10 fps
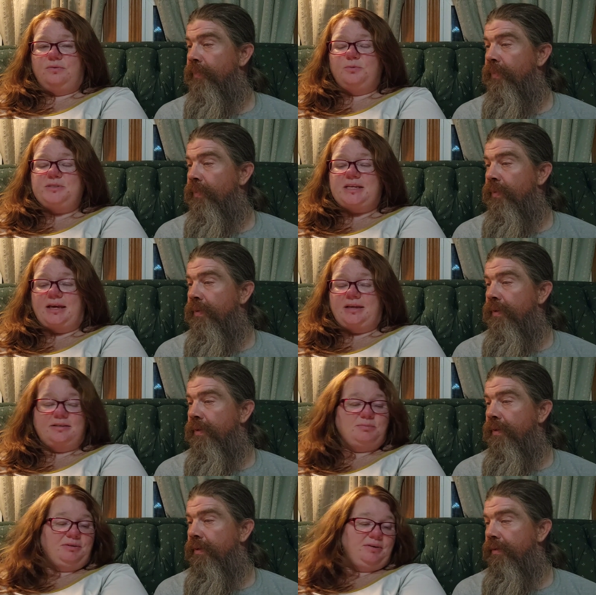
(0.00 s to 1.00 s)
Speaker 1: Romans 8
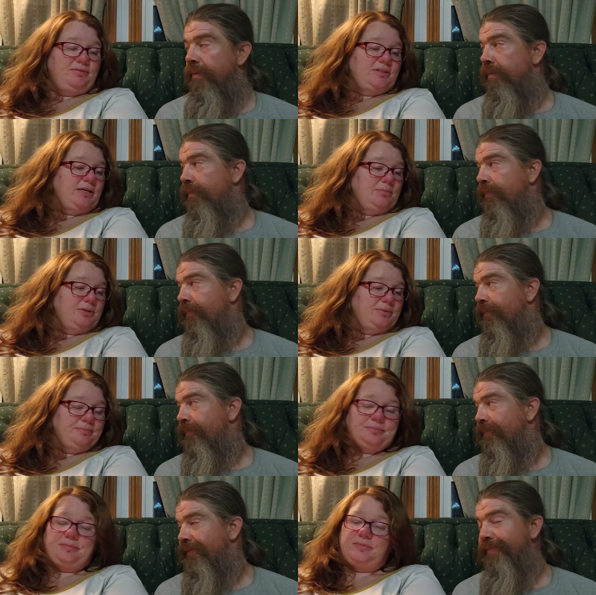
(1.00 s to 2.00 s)
is my favorite chapter.
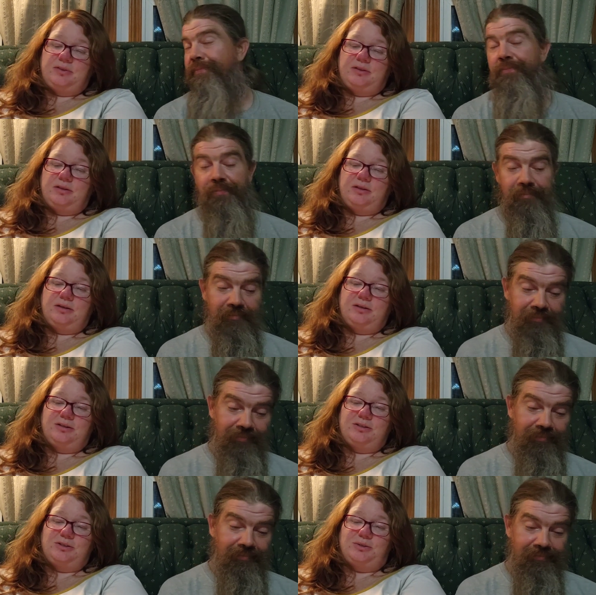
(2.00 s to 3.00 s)
Mm.
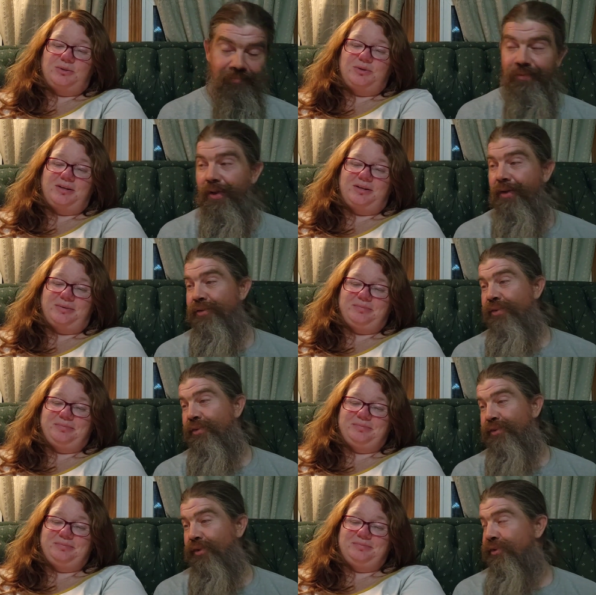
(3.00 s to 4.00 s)
So um, I
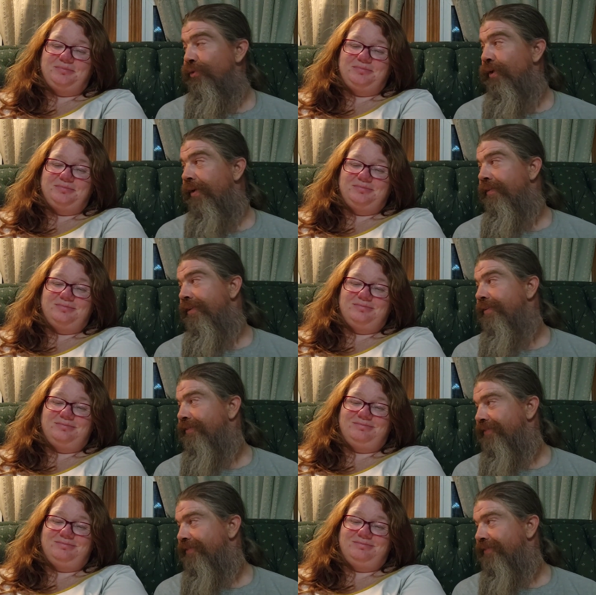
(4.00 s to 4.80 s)
should just let you have it.